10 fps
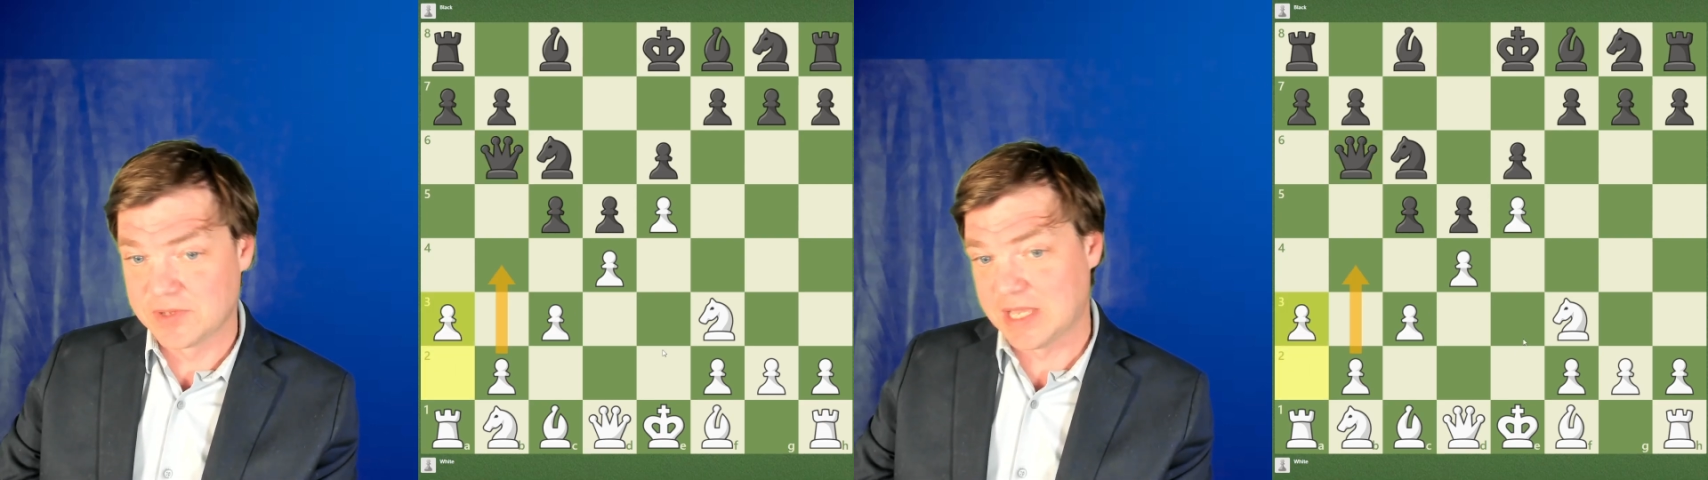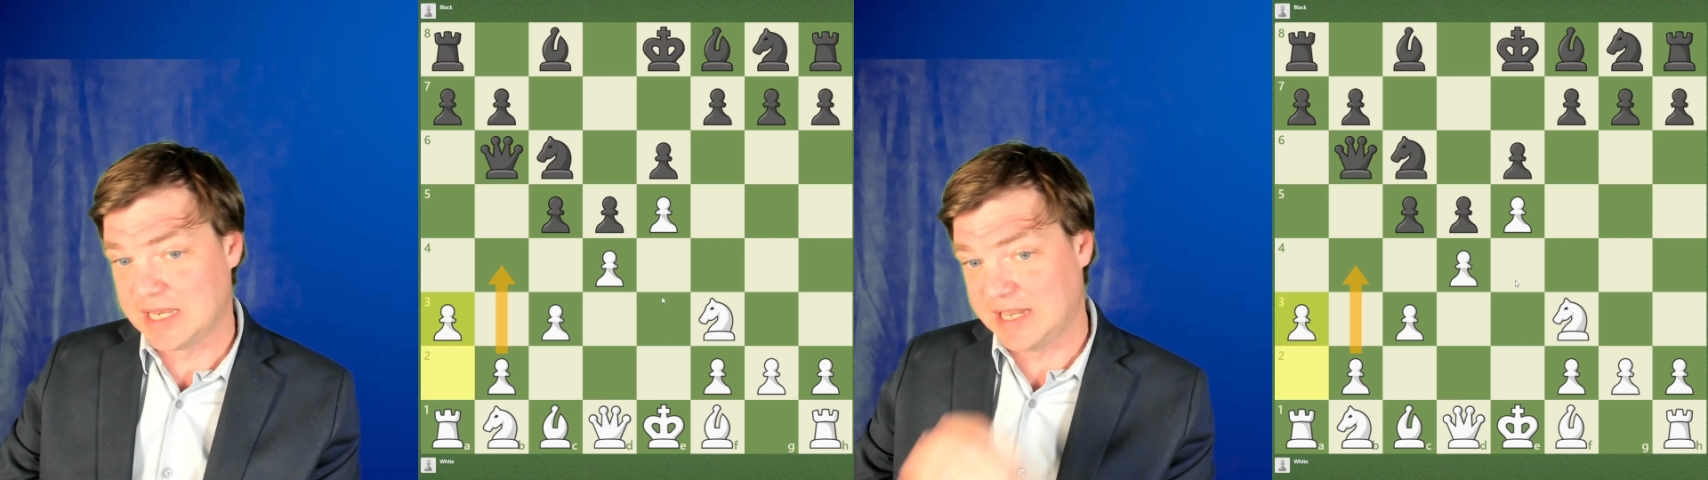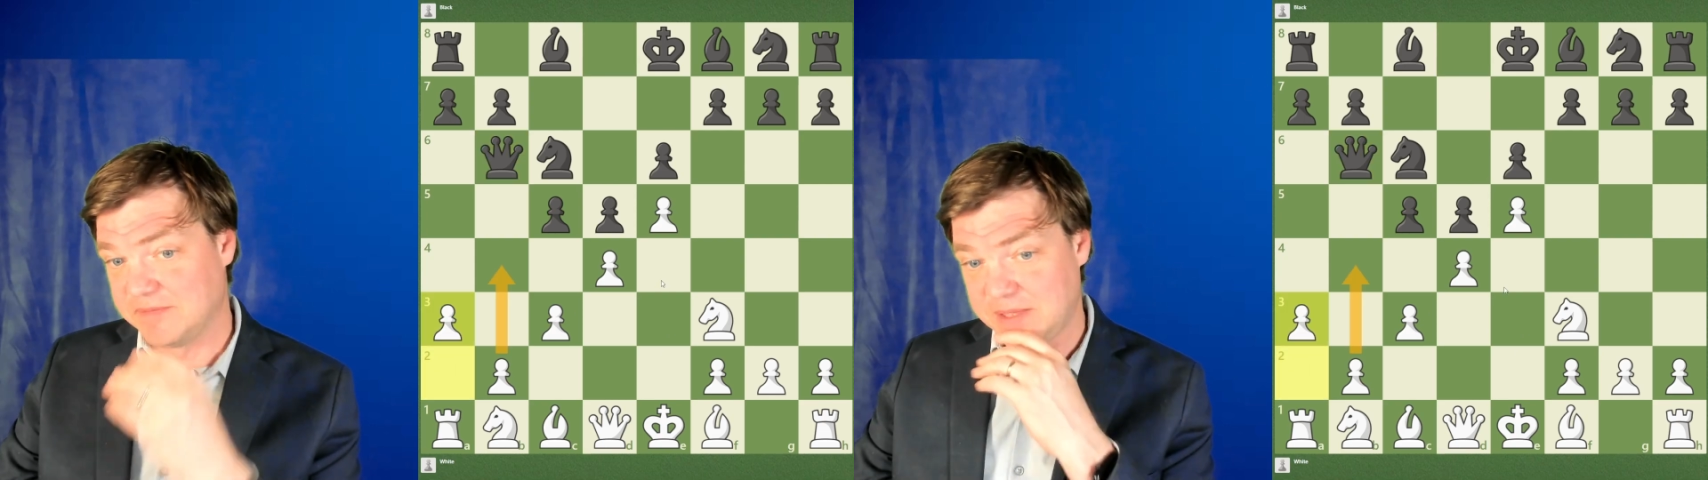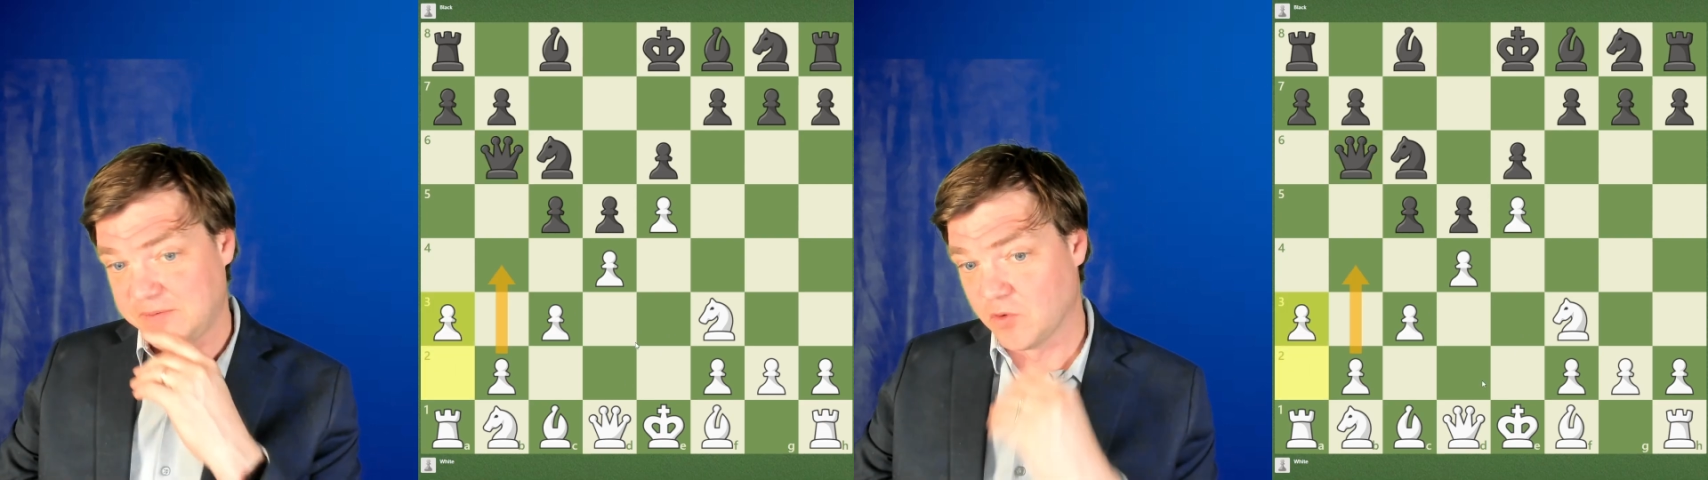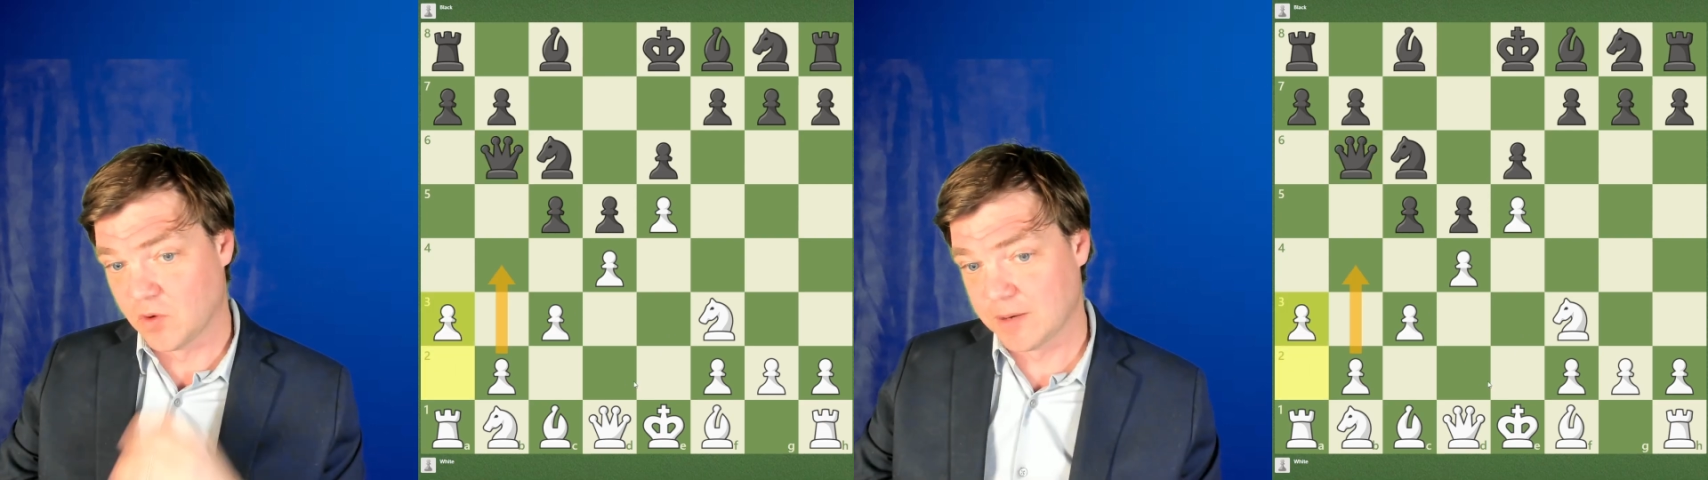with the idea of
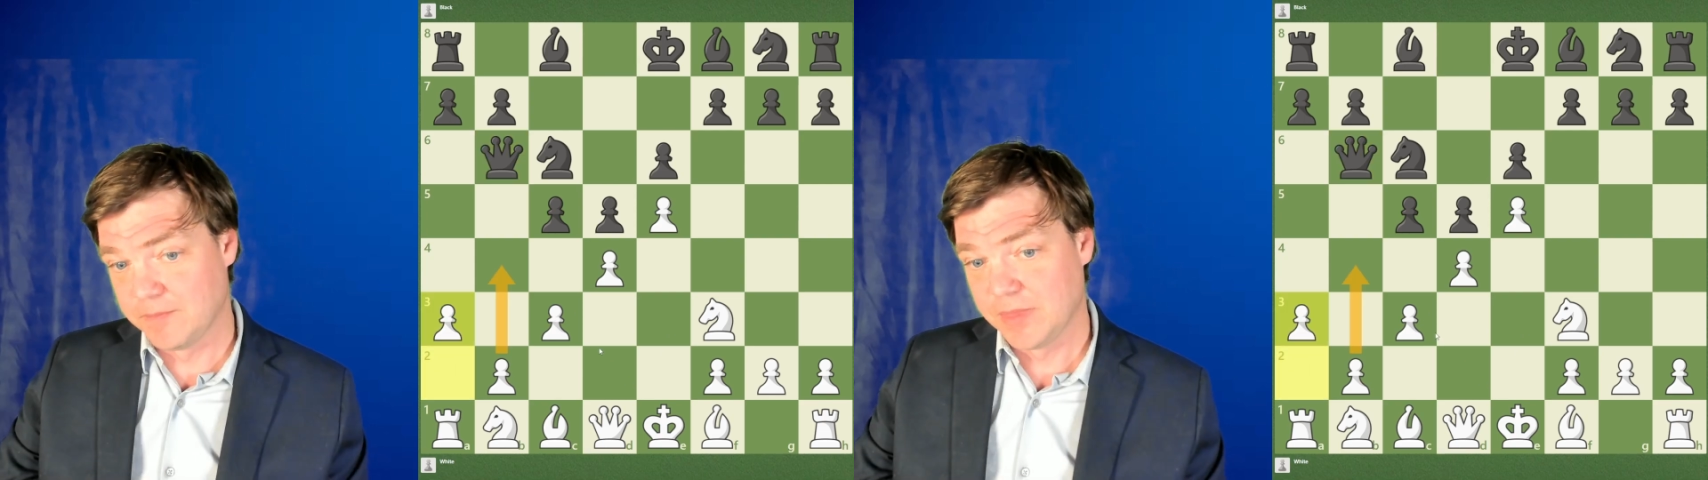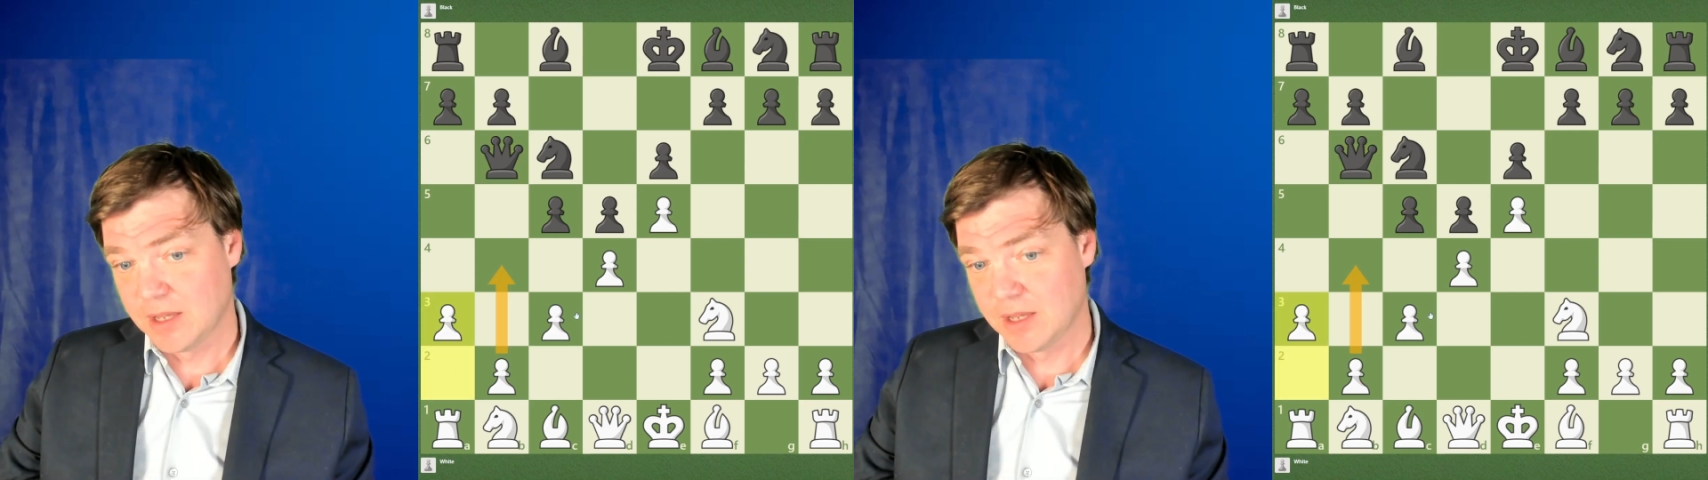b4,